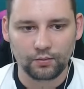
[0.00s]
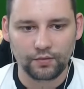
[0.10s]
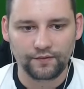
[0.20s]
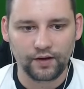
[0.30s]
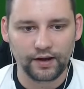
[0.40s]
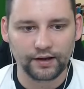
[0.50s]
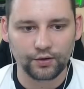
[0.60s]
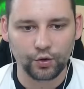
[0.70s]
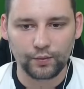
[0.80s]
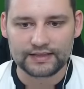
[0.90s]
We're flying.
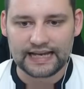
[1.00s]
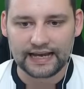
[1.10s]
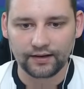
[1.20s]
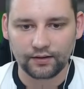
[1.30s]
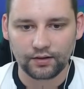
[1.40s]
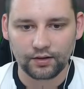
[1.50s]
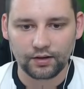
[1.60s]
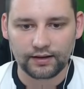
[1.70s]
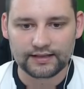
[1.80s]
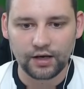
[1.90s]
Who we slaying?
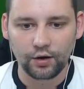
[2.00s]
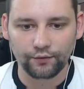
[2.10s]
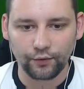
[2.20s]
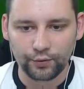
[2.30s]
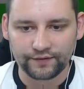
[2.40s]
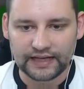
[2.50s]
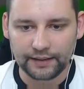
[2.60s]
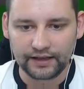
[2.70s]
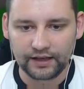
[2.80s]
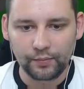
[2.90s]
He's got a roof.
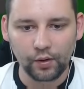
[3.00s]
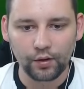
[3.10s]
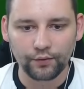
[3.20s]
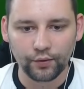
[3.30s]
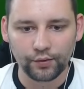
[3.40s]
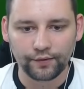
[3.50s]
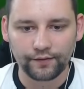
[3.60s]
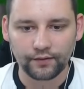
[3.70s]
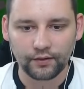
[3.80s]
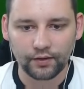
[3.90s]
Damn it, he bought a
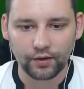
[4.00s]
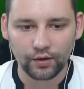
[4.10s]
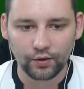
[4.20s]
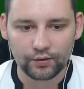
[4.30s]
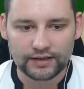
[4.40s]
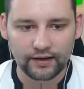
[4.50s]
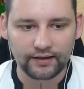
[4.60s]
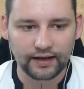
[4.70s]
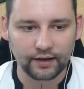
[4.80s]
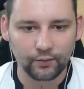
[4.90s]
roof. Who's down
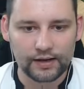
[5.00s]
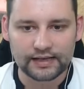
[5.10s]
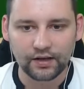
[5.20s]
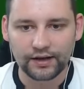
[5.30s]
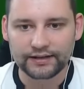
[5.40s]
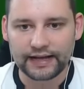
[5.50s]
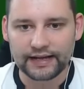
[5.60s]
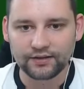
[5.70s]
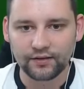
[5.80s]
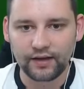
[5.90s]
here? Where's that guy? The
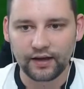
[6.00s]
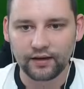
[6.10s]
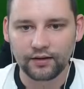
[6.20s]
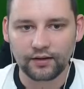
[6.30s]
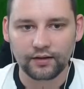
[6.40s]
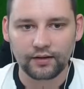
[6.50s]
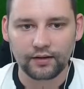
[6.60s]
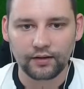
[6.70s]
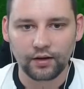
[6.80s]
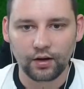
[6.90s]
guy's not there.
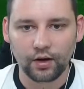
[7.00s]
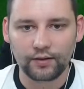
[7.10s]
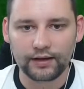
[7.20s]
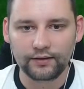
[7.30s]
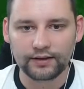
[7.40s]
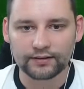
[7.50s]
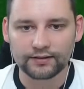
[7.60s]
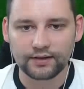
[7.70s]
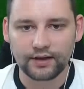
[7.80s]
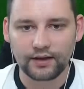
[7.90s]
Oh, here he
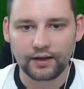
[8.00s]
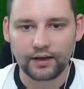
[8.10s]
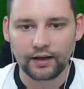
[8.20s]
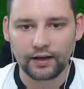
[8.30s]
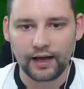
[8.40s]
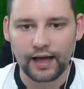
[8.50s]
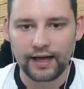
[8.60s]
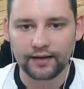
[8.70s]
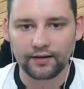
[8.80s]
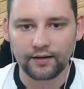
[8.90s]
is. Hey.